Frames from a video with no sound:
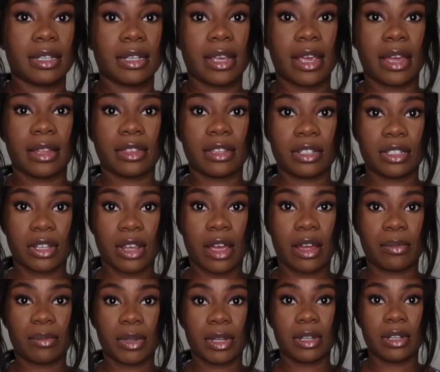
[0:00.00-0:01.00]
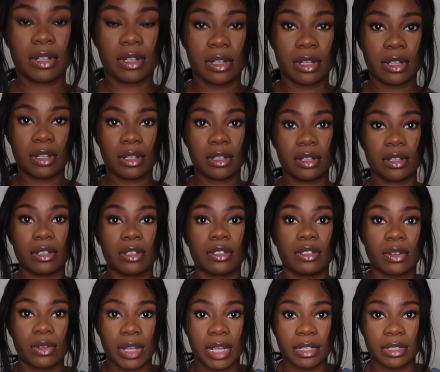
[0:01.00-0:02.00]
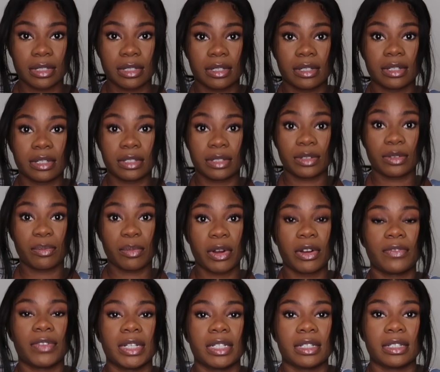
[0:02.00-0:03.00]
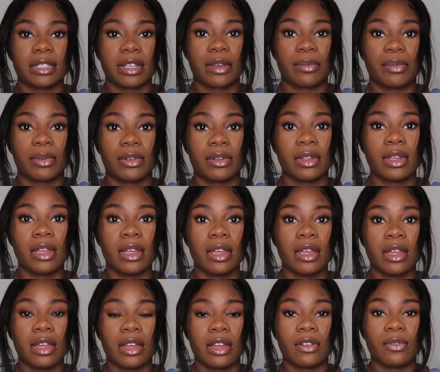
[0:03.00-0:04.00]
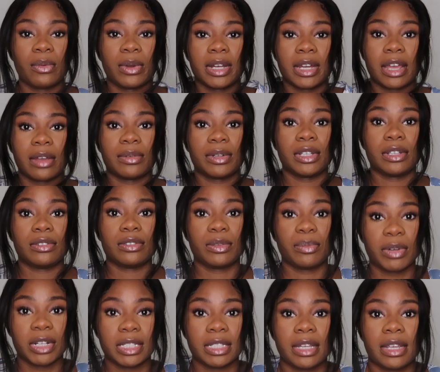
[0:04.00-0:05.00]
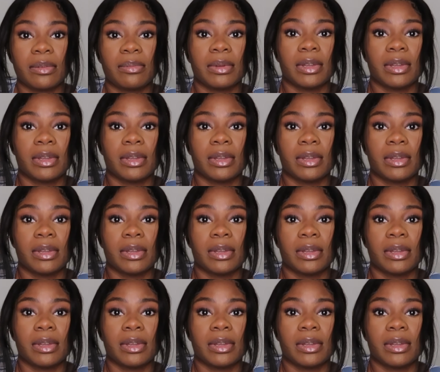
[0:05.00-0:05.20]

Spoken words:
at the top. So yes, this is a perfect example of when I would use breast tape.